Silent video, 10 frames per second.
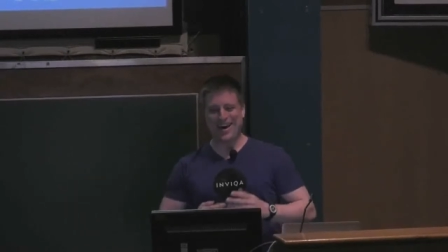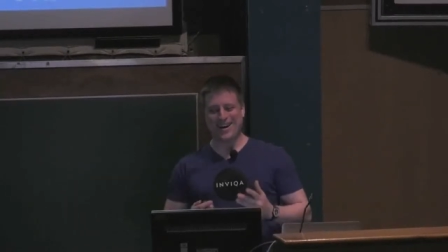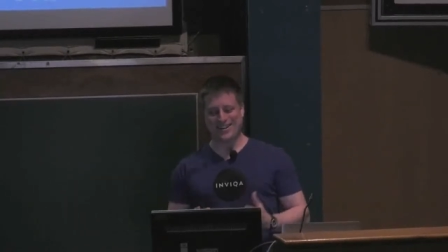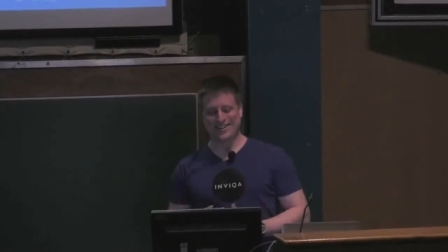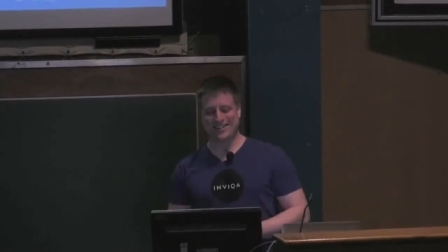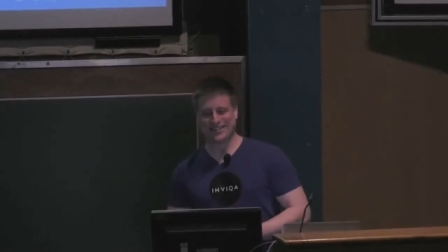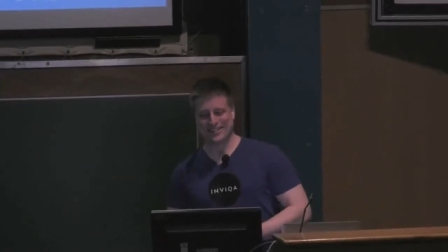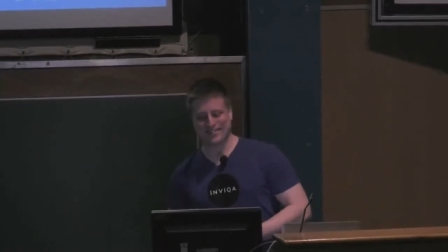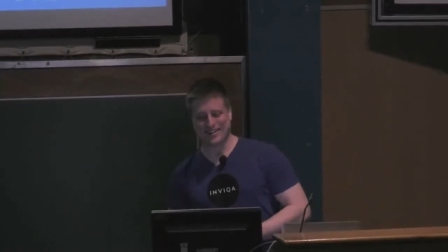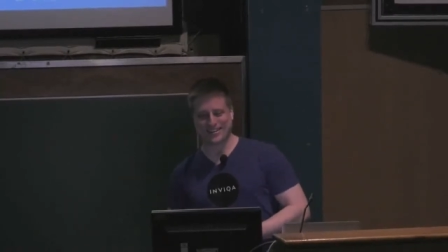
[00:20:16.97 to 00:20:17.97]
I'd urge you
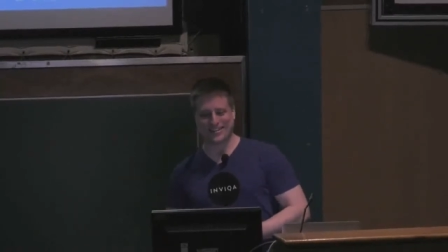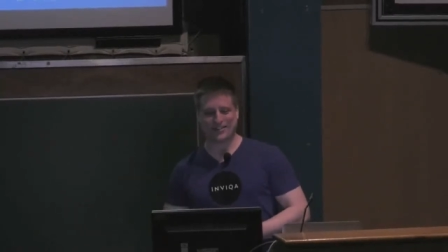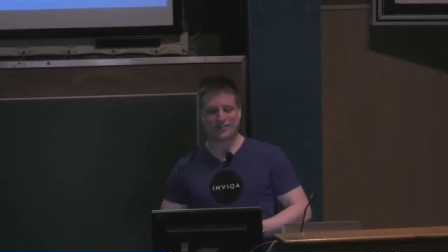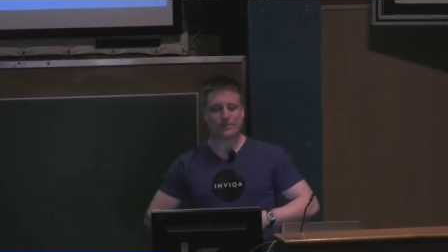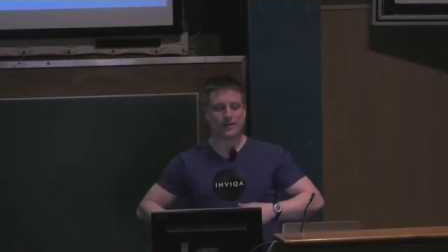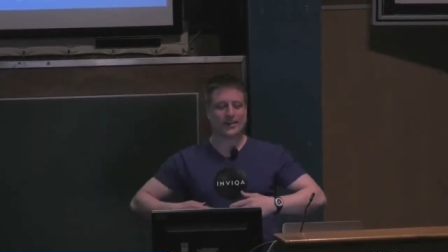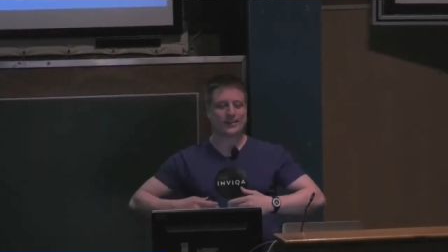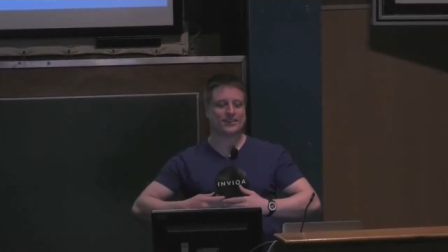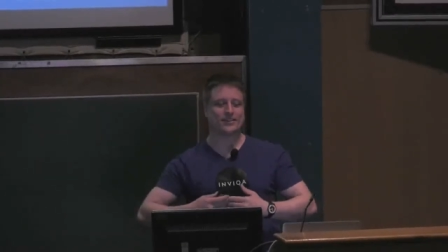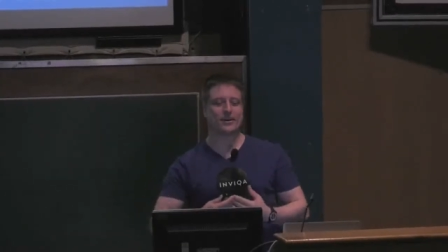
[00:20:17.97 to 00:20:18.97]
to reconsider if you're
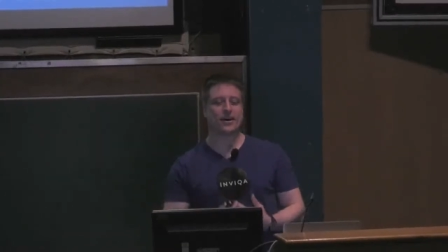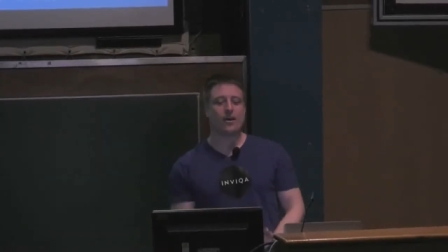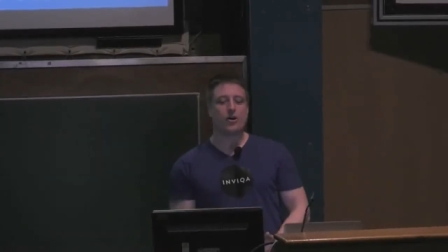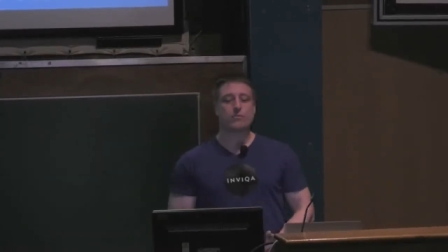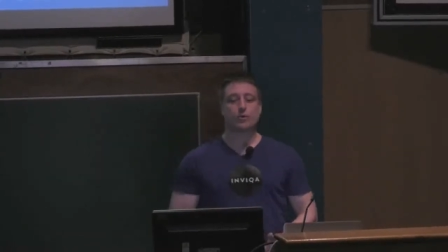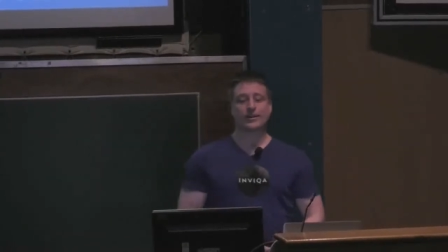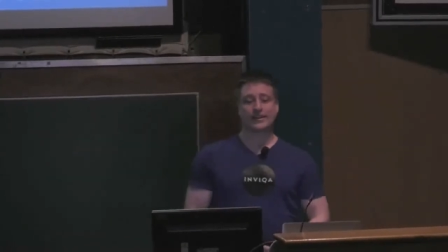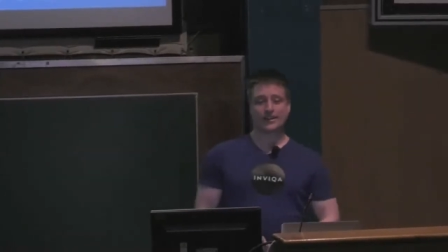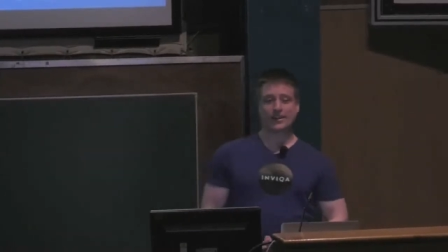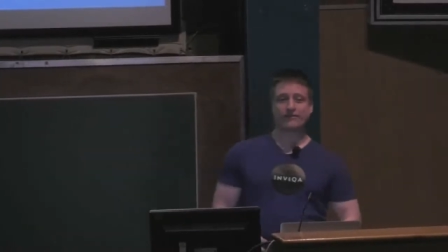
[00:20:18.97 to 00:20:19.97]
planning to do that. But we
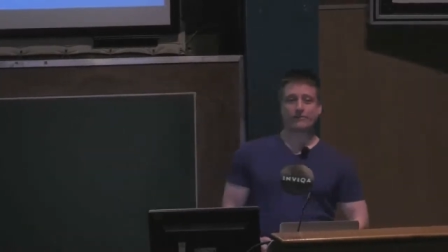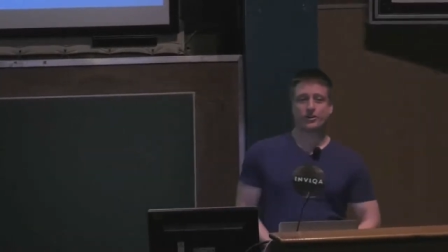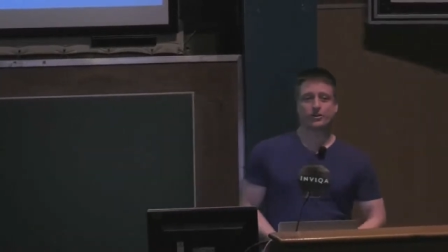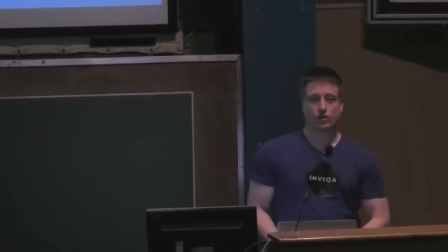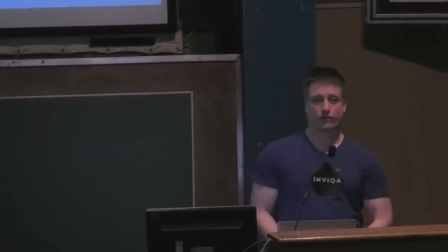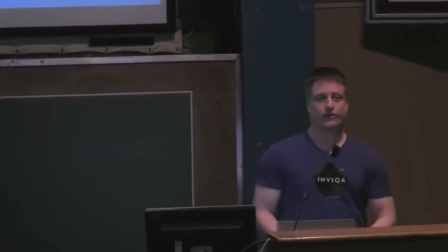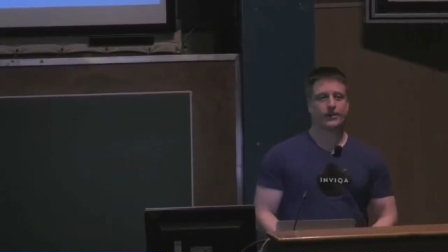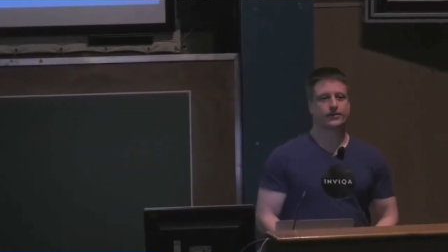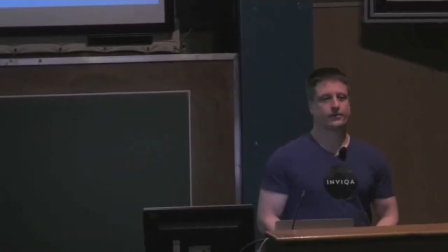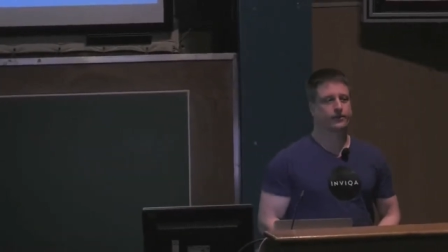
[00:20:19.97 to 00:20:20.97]
did have a merge
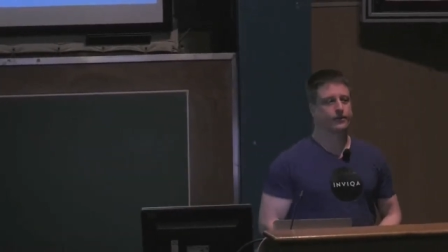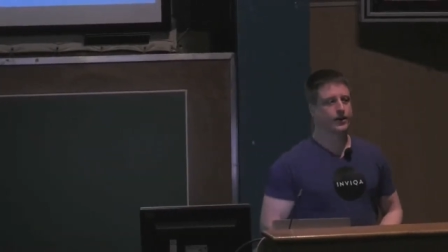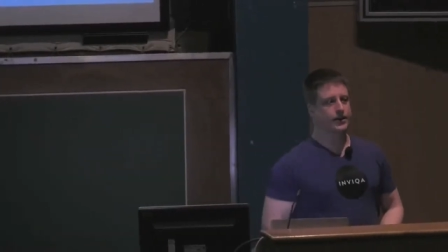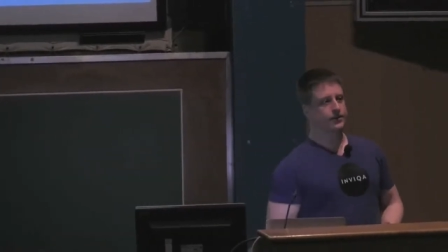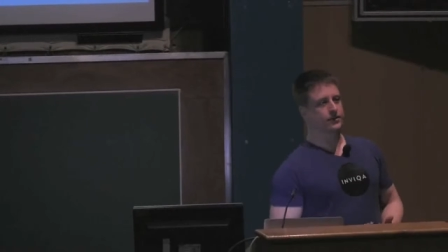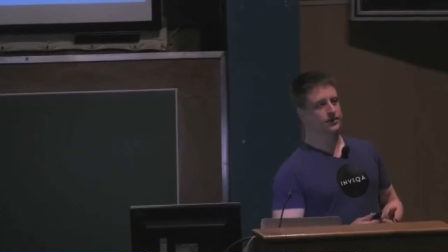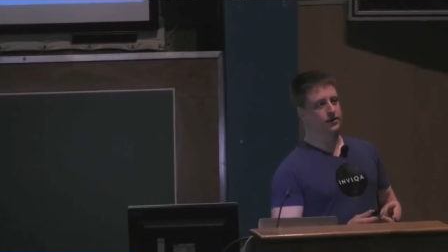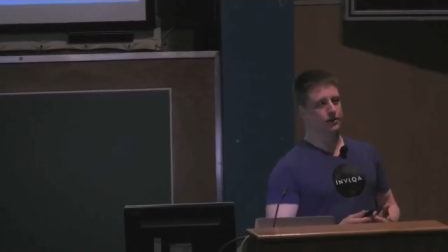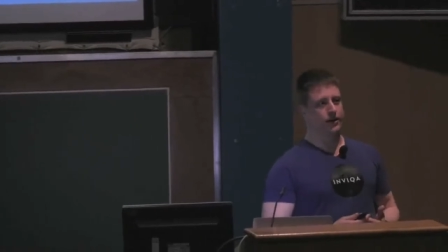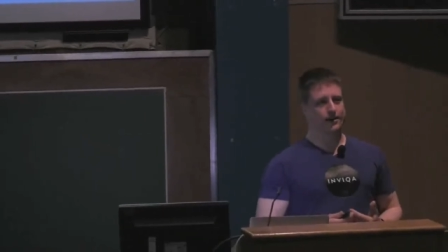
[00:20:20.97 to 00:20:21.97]
conflict in this case,
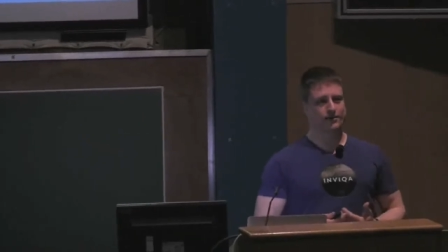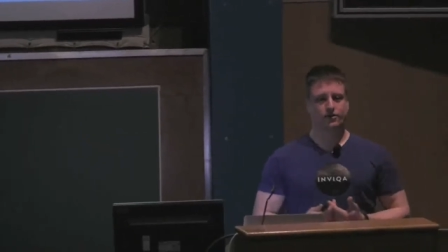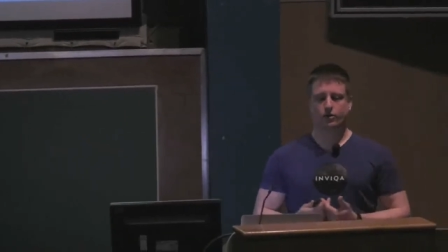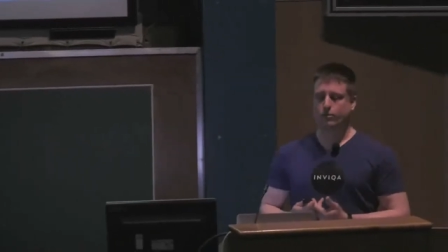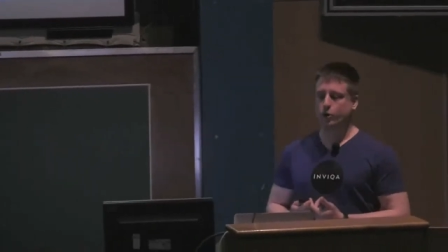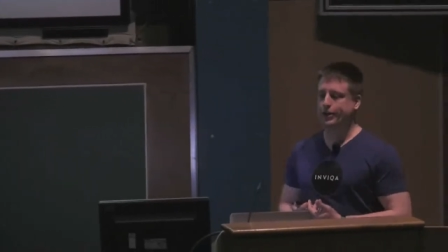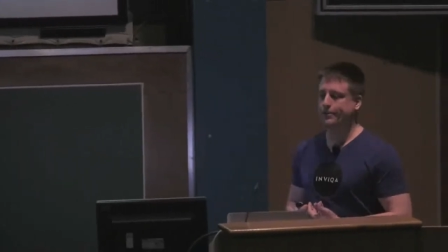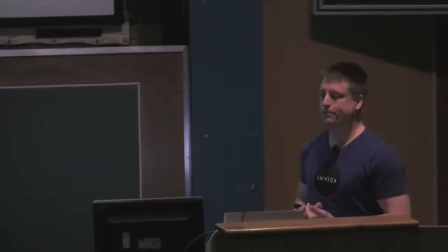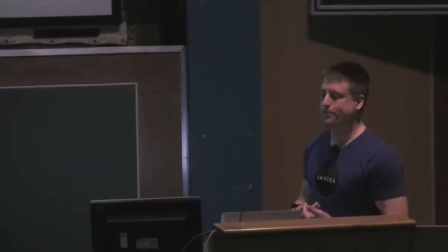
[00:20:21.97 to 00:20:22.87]
so it has got a body.